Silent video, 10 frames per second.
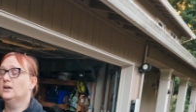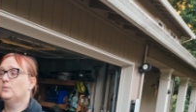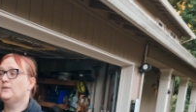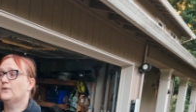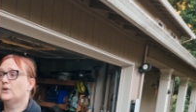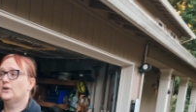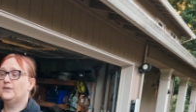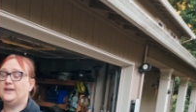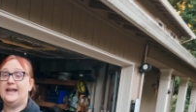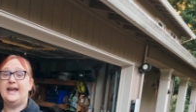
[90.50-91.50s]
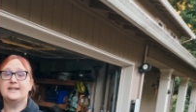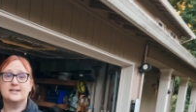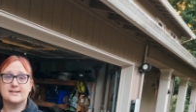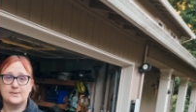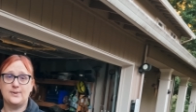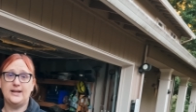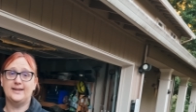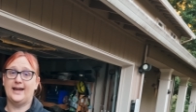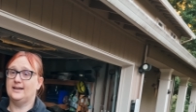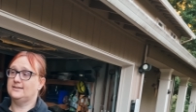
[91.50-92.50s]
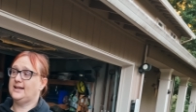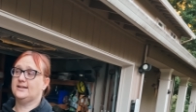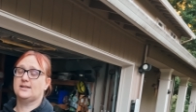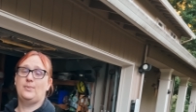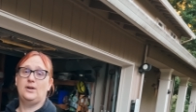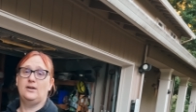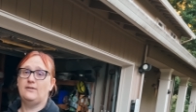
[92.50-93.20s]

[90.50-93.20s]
We've got the edit suite that takes up a,